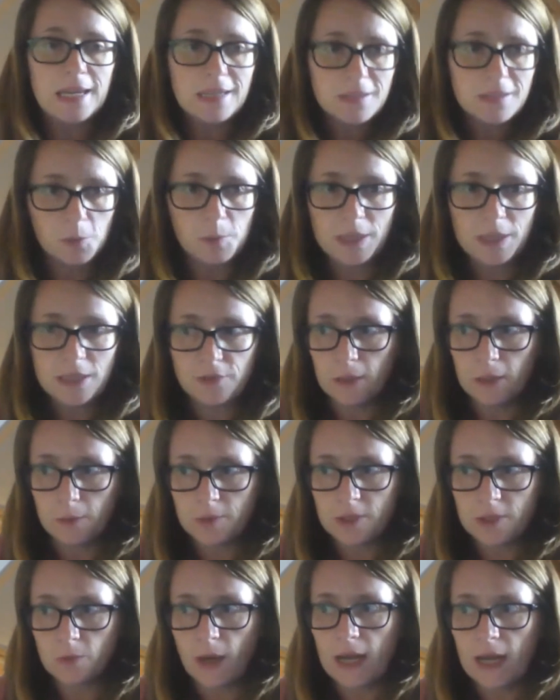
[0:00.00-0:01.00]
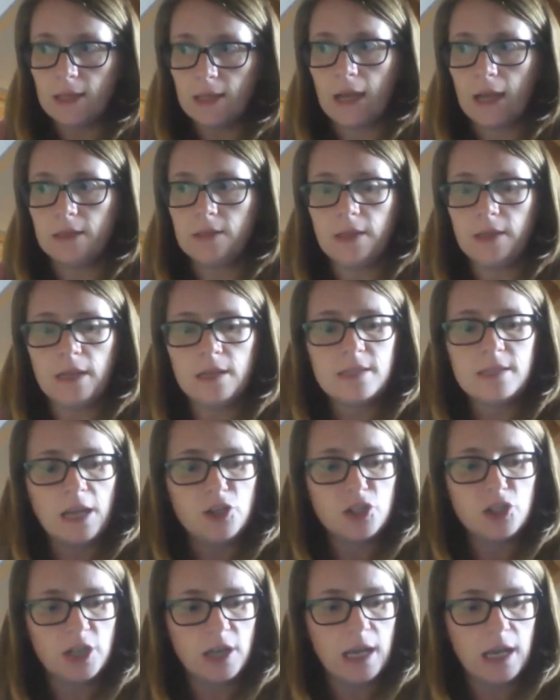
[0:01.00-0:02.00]
be developed as well, and the
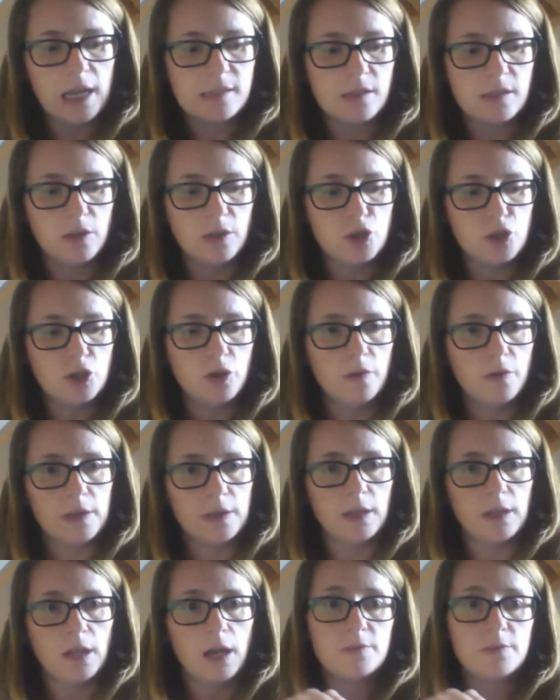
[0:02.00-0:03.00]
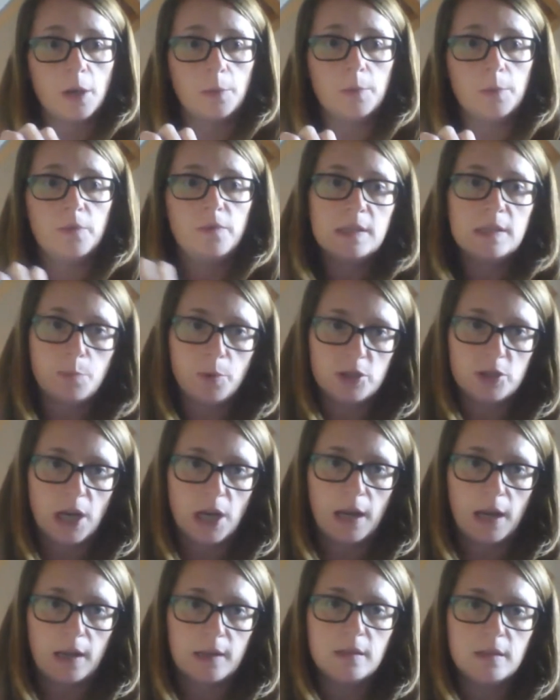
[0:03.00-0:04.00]
intention is that during the lifetime of this
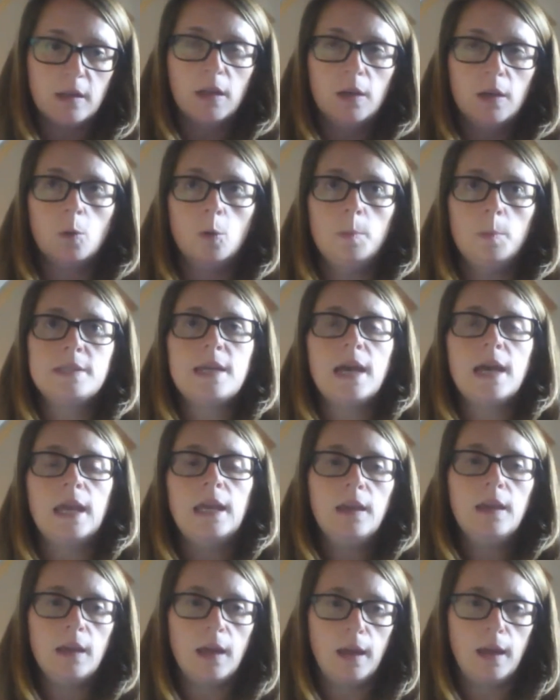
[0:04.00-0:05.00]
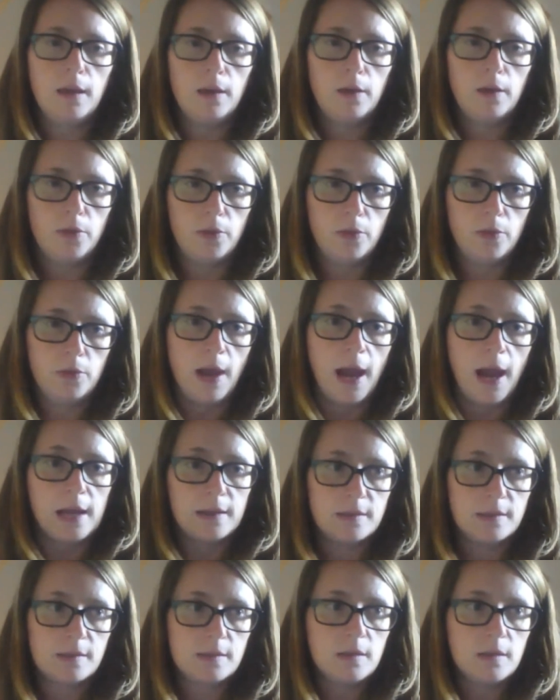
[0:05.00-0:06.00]
project, we'll be taking
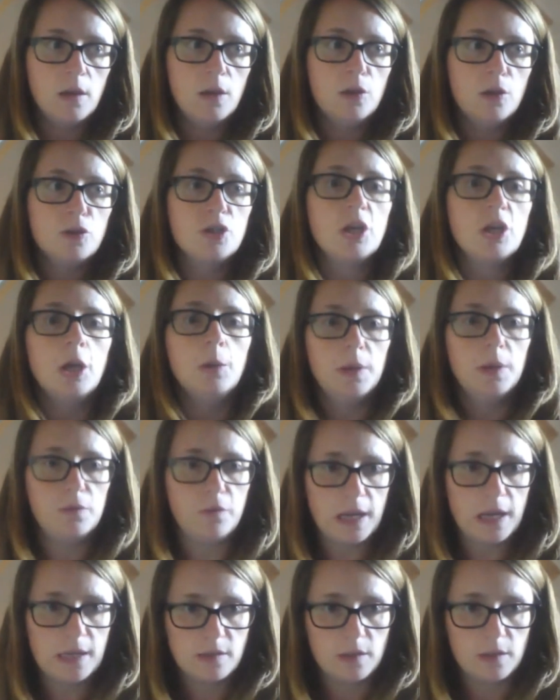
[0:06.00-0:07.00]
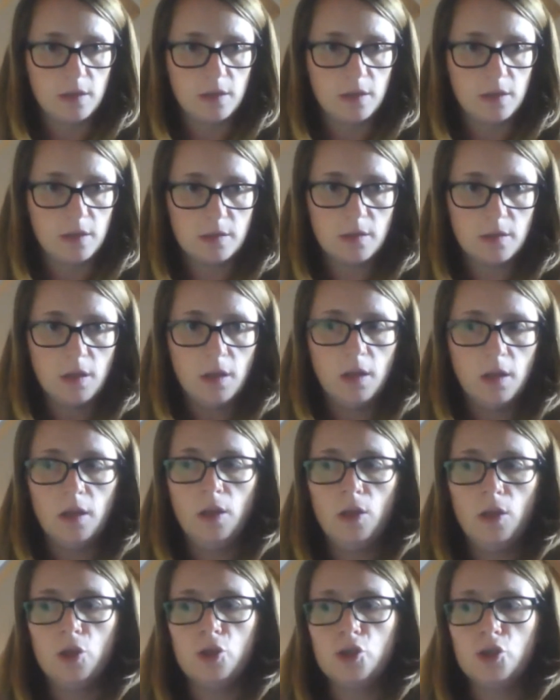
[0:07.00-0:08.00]
that to investors
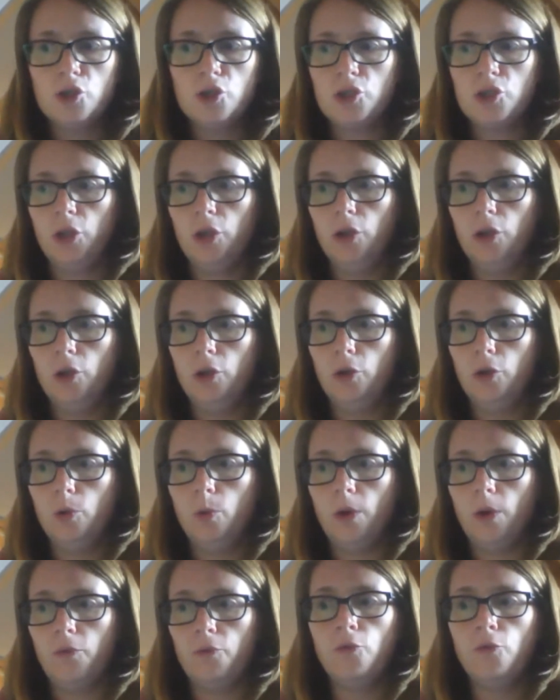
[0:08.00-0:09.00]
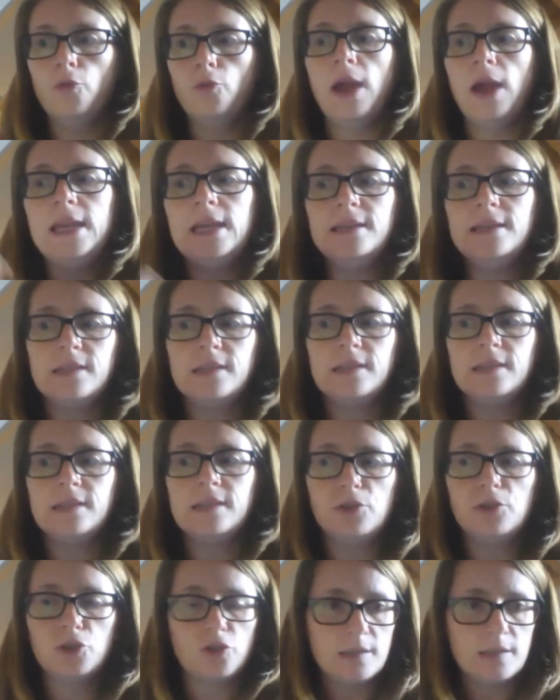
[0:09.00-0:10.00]
to raise
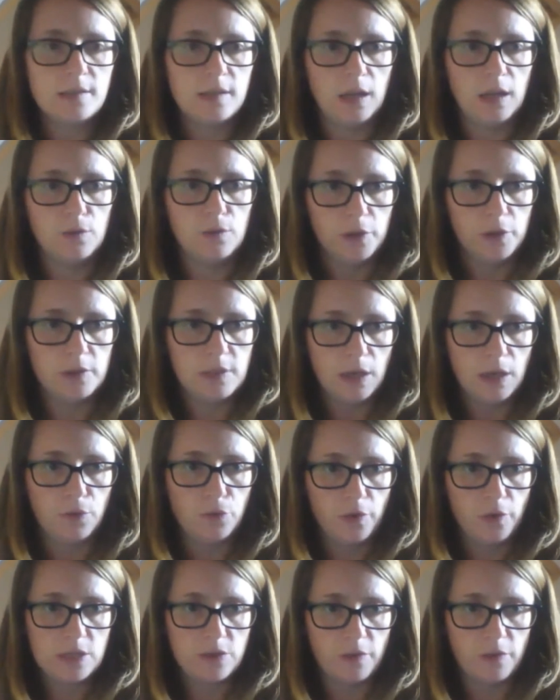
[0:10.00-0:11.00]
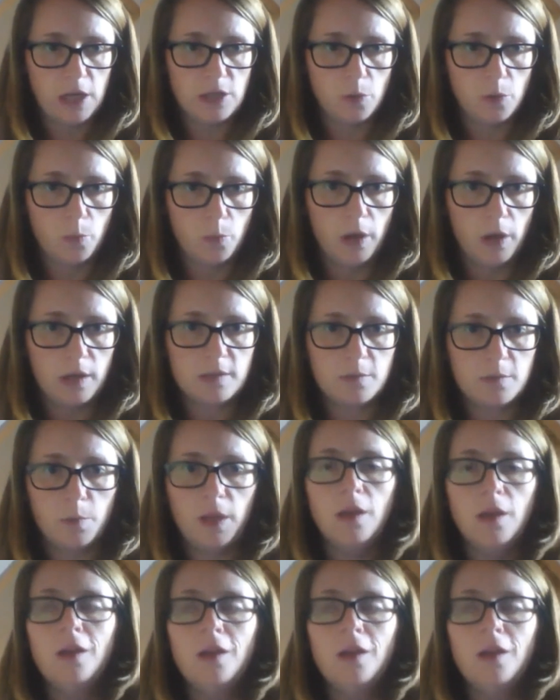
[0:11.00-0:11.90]
interest in funding for restoration works. We